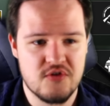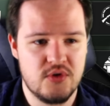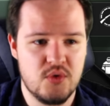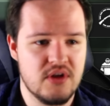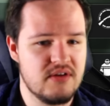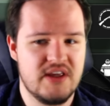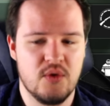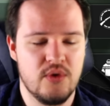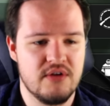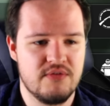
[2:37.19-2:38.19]
so you can
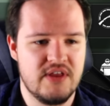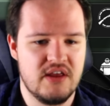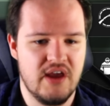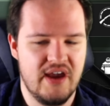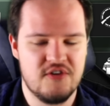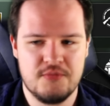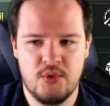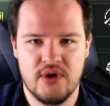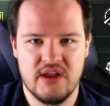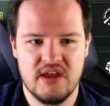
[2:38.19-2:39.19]
get rid of the aced
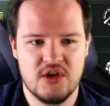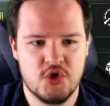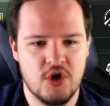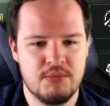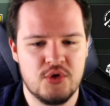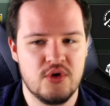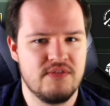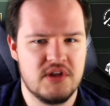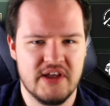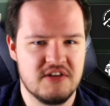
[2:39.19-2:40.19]
point in Sharpshooter
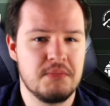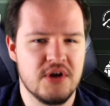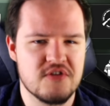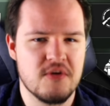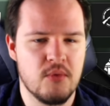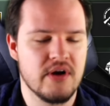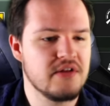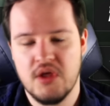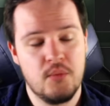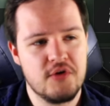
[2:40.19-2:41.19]
if you'd like to put it somewhere else.